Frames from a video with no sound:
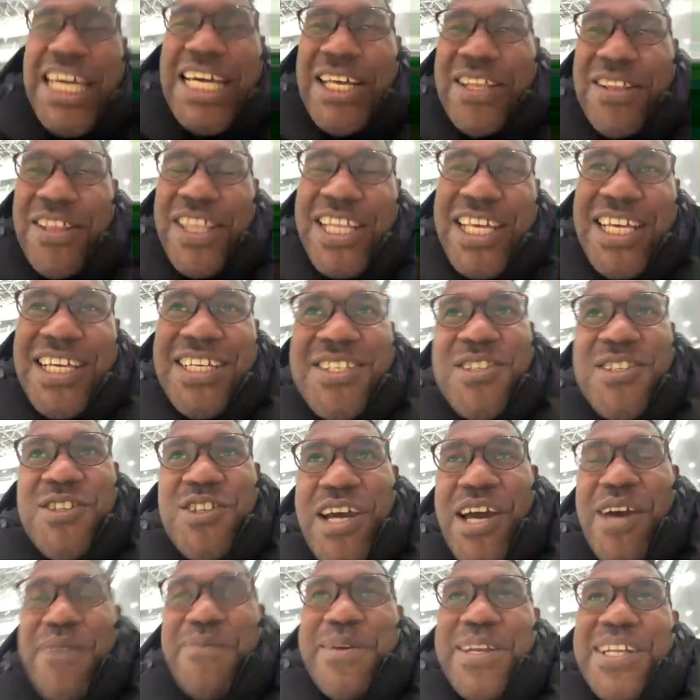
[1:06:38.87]
this
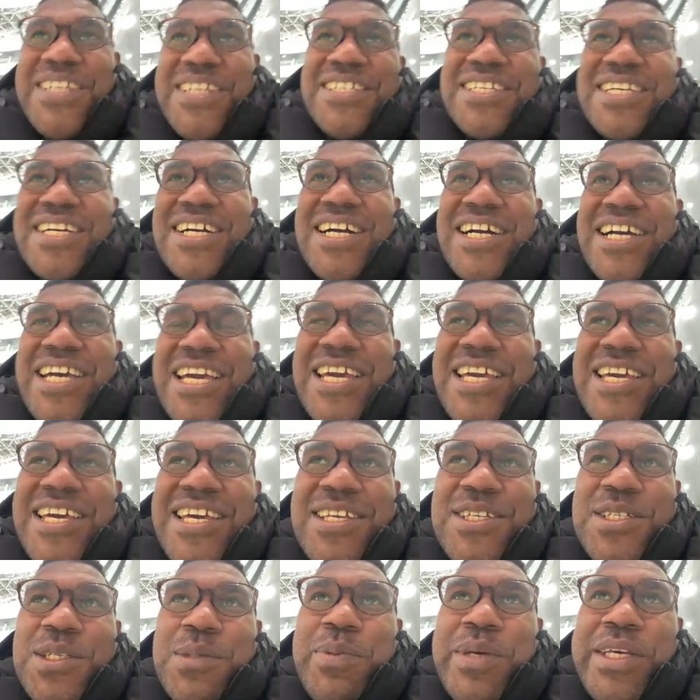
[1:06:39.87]
Japanese guy, he
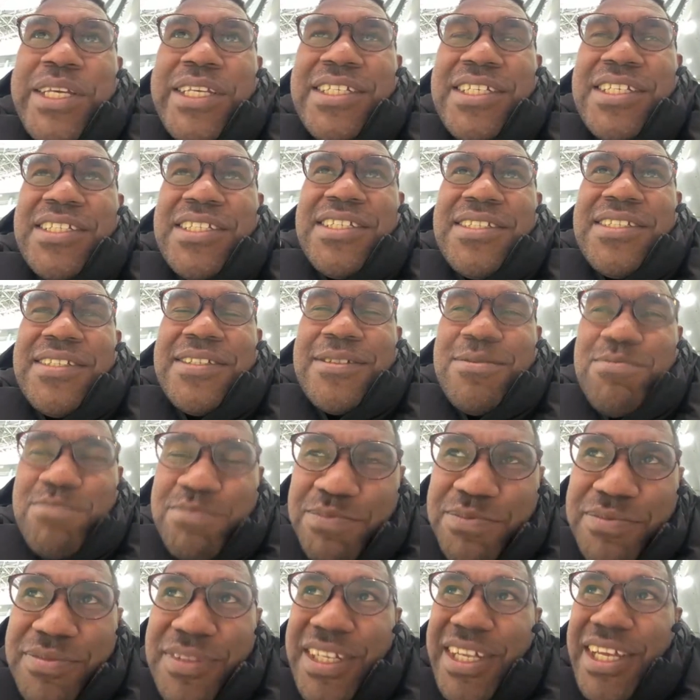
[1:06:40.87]
speaks
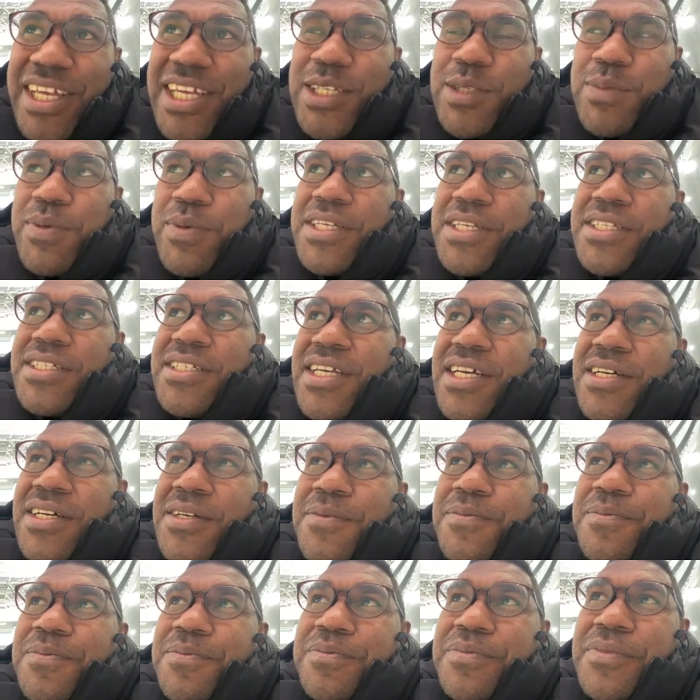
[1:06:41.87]

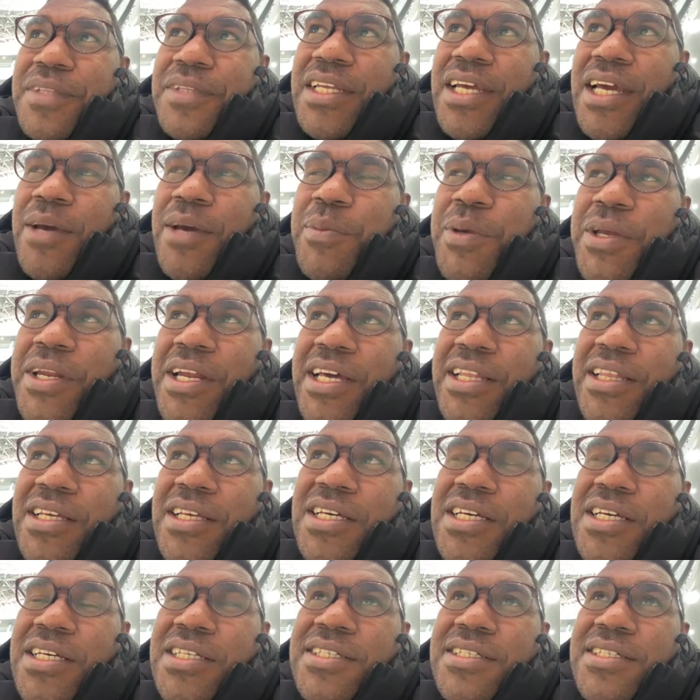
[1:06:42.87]
I mean, I think
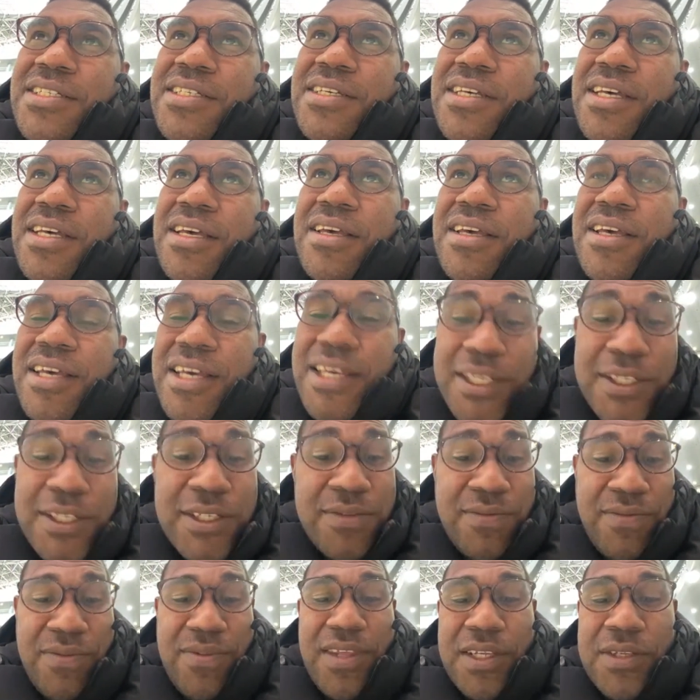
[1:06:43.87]
he's
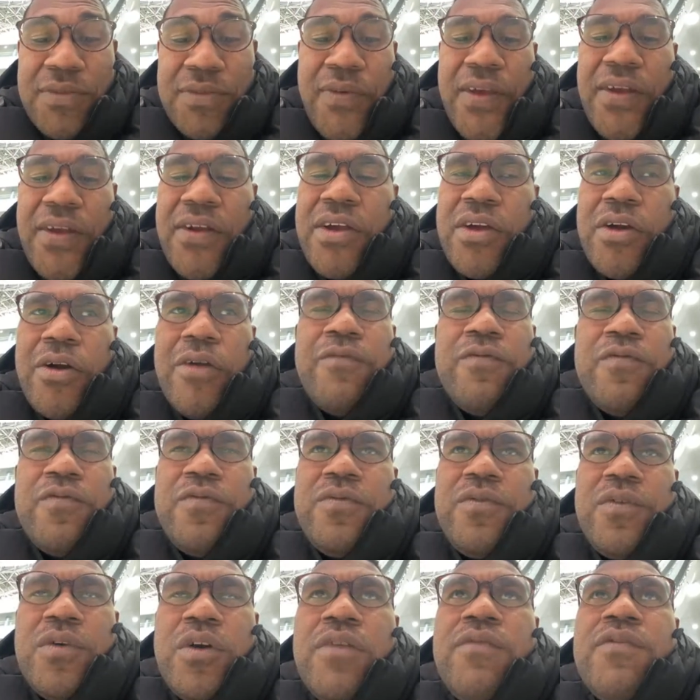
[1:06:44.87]
very
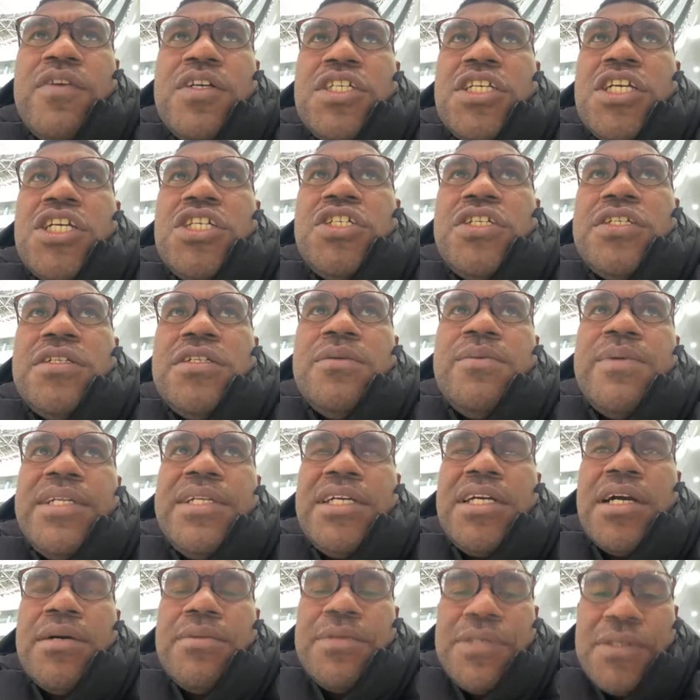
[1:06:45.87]
conversational
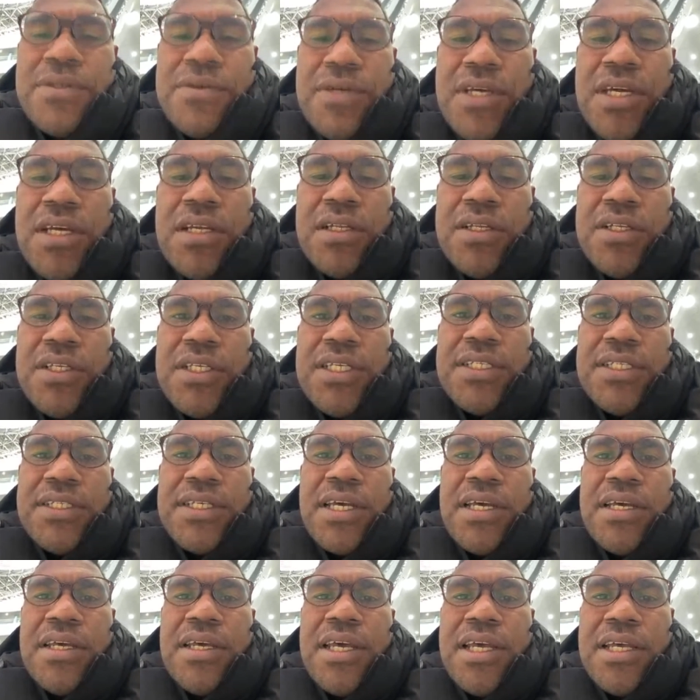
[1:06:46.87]
when it comes to English. His
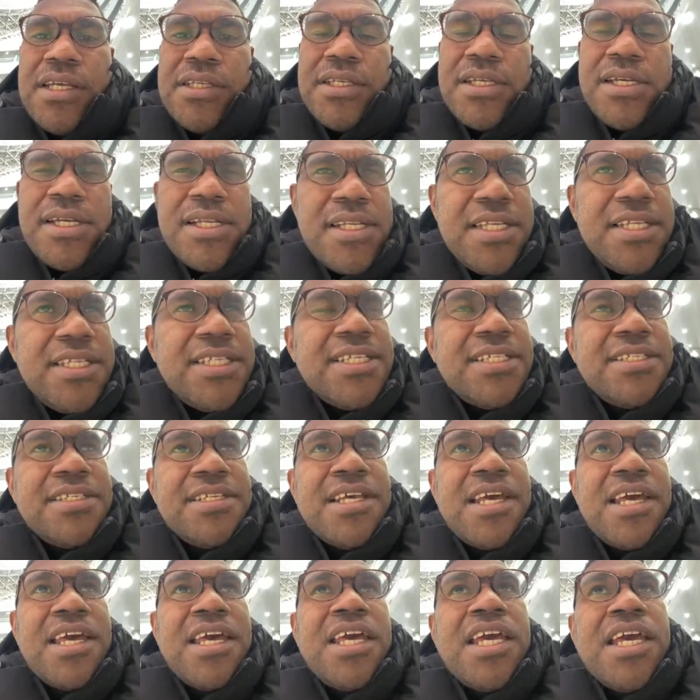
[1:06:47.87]
English
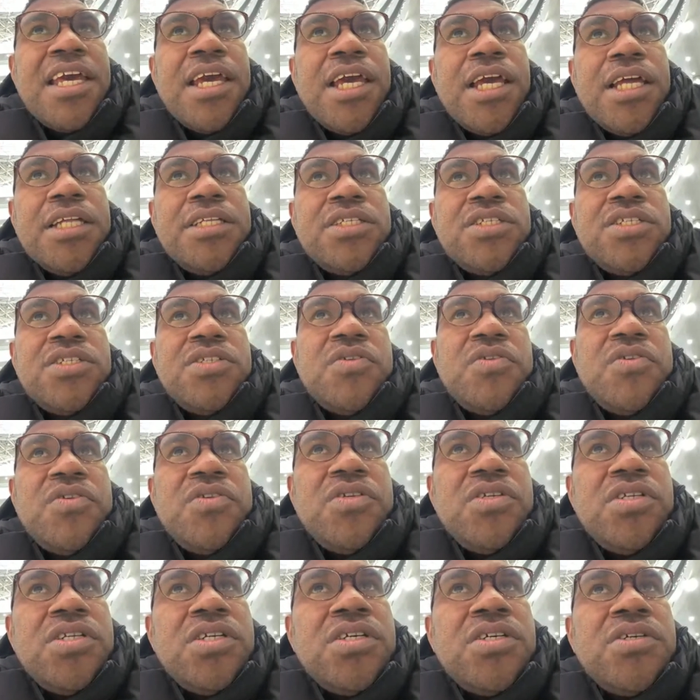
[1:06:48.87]
is, it's
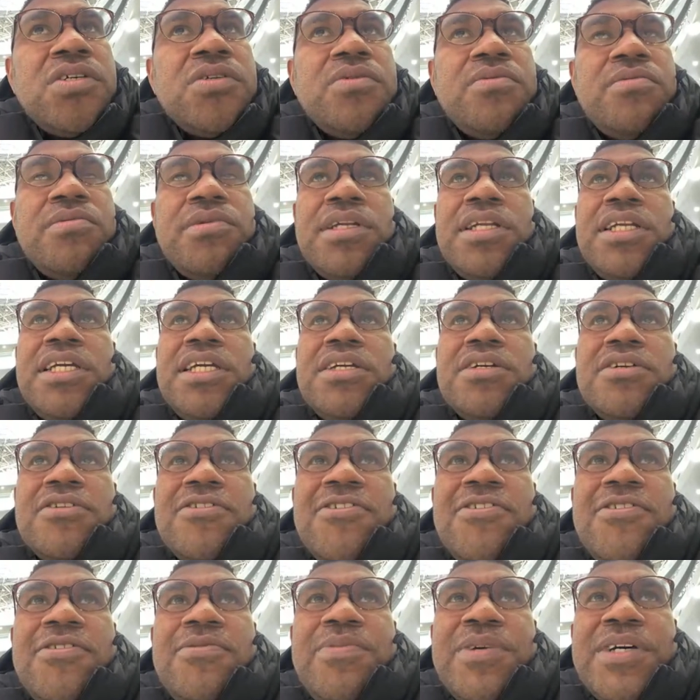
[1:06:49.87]
not really
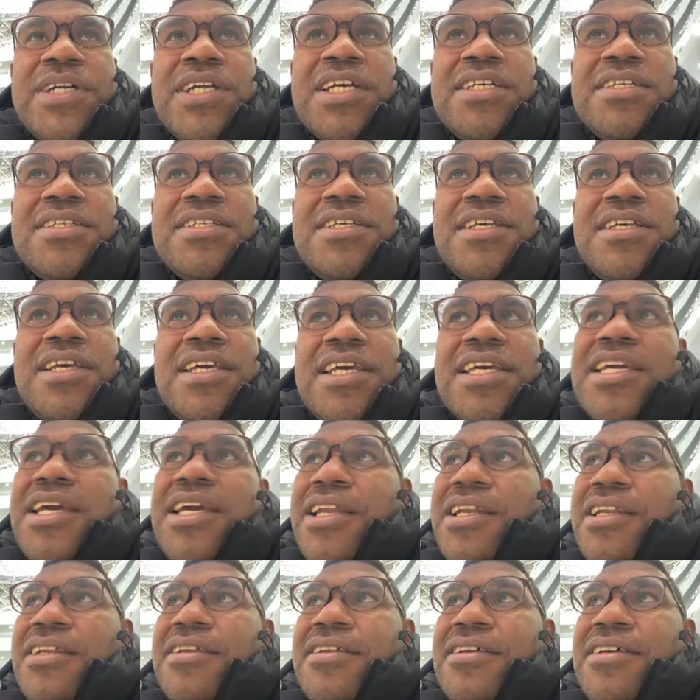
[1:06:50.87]
good, but he
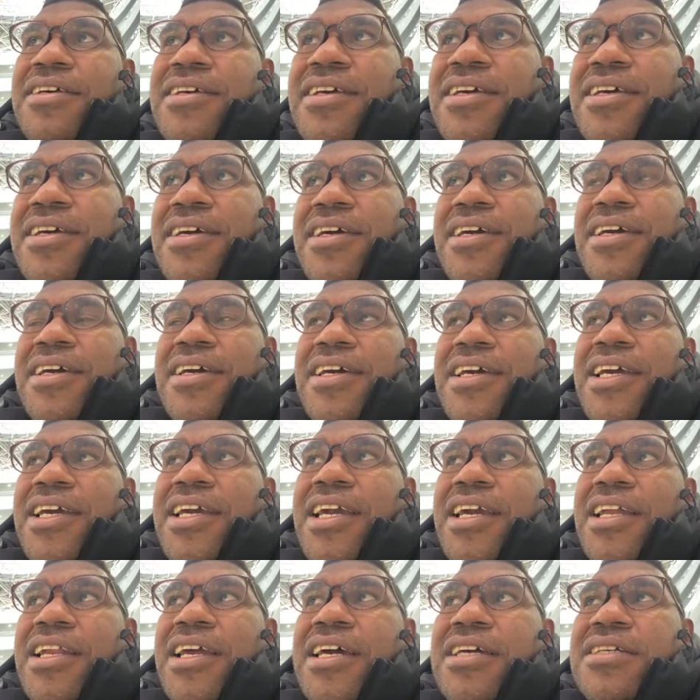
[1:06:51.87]

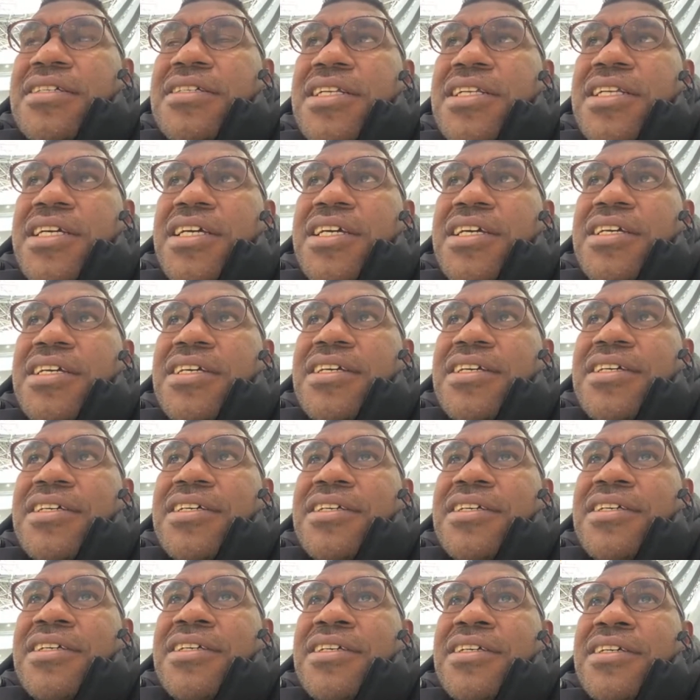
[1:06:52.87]
can
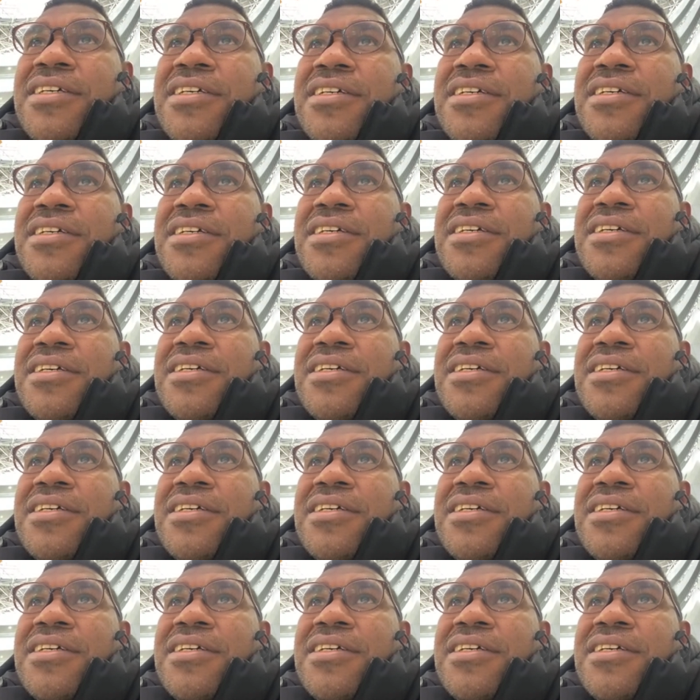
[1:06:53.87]
actually